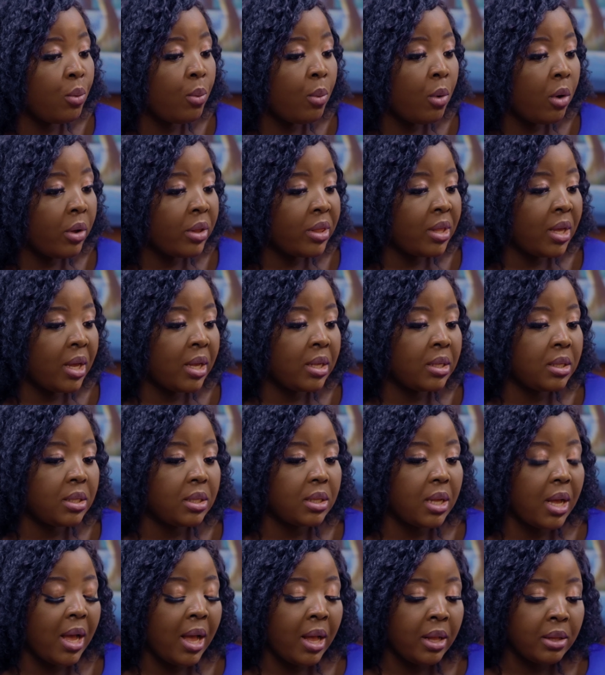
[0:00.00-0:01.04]
mothers
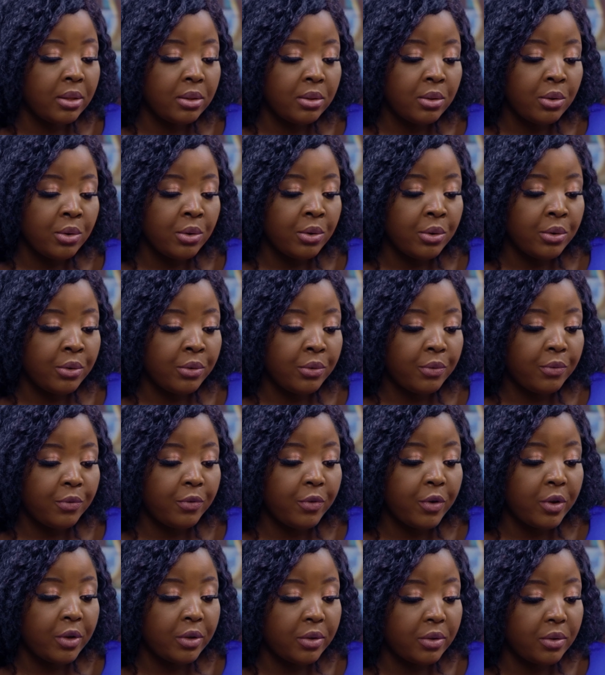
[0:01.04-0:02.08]
at the
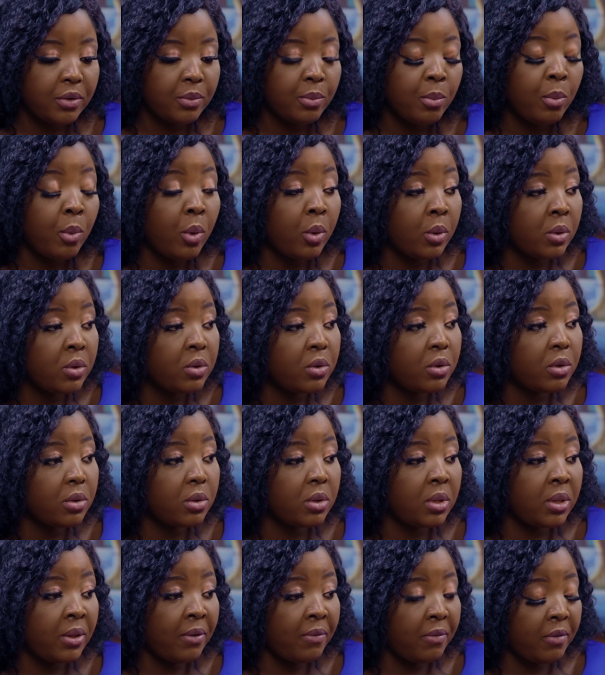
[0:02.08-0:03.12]
first months,
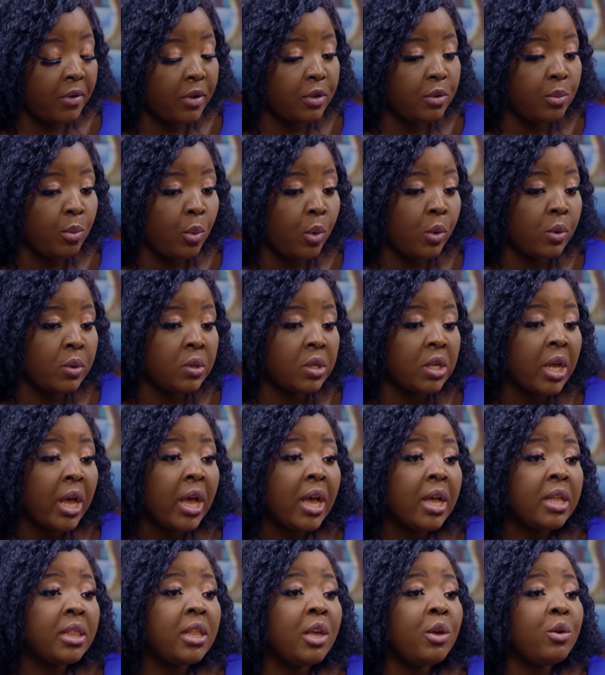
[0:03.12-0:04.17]

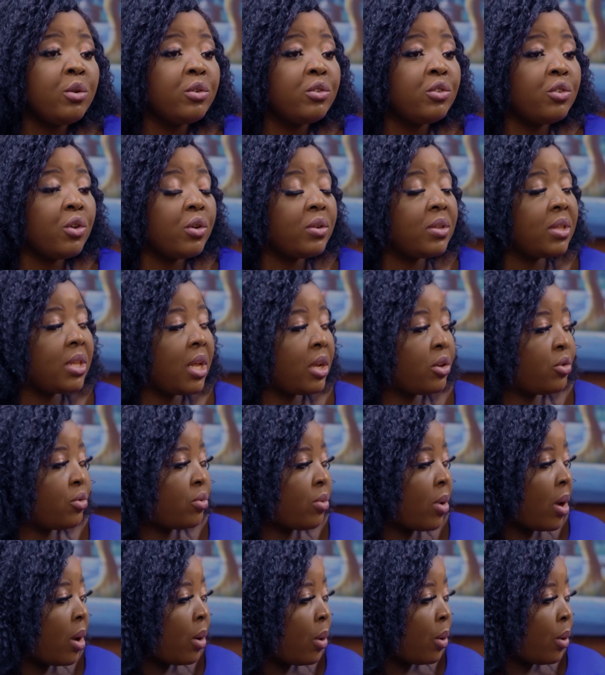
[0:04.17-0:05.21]
they use just
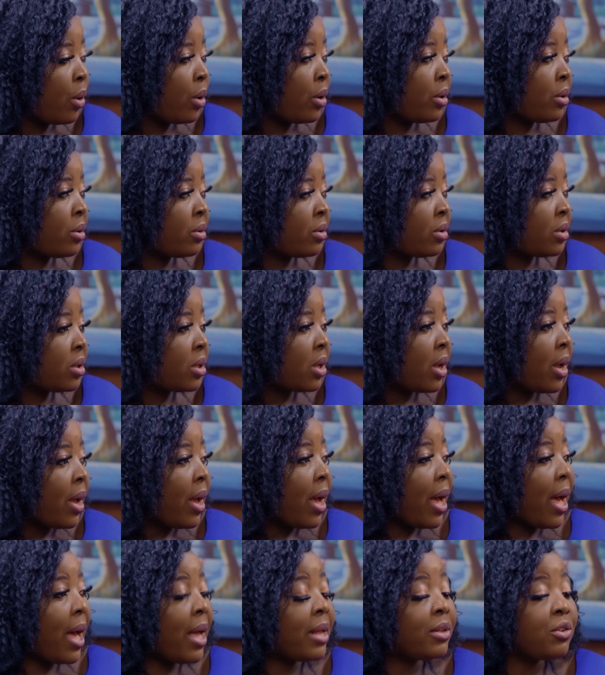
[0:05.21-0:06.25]
natural oils.
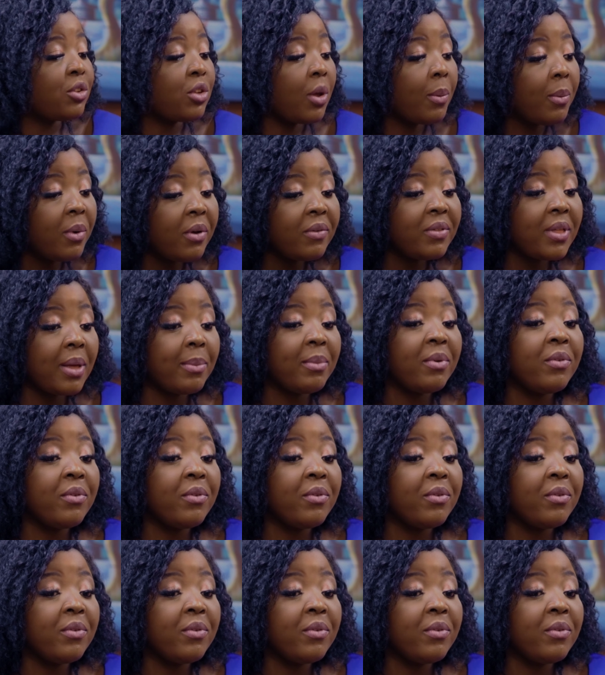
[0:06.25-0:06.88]
And some of them,